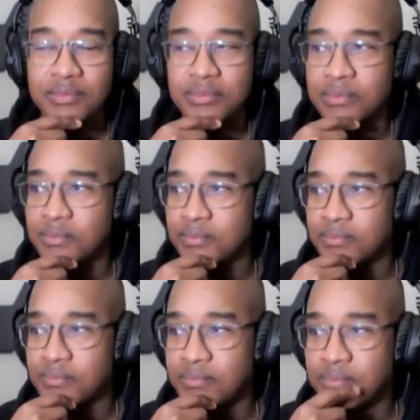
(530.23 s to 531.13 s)

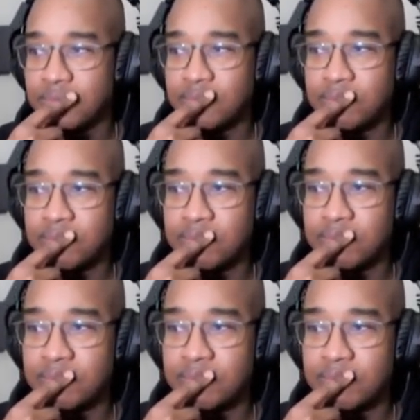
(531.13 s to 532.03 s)

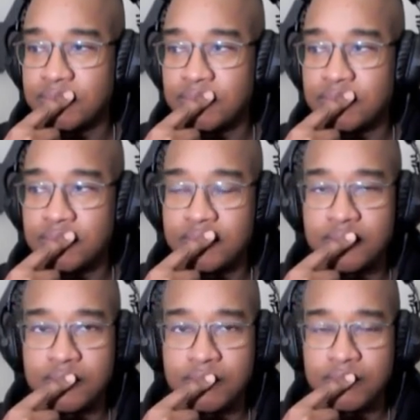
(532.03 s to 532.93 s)

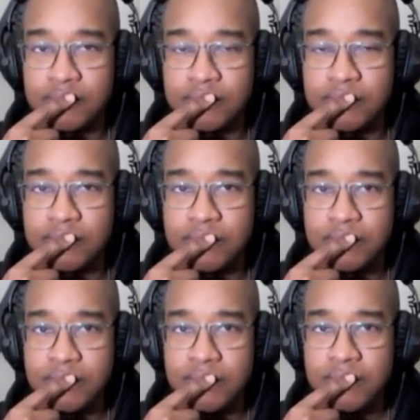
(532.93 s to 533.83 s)

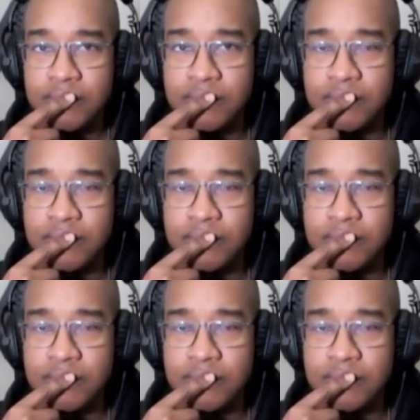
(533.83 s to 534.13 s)
[no speech]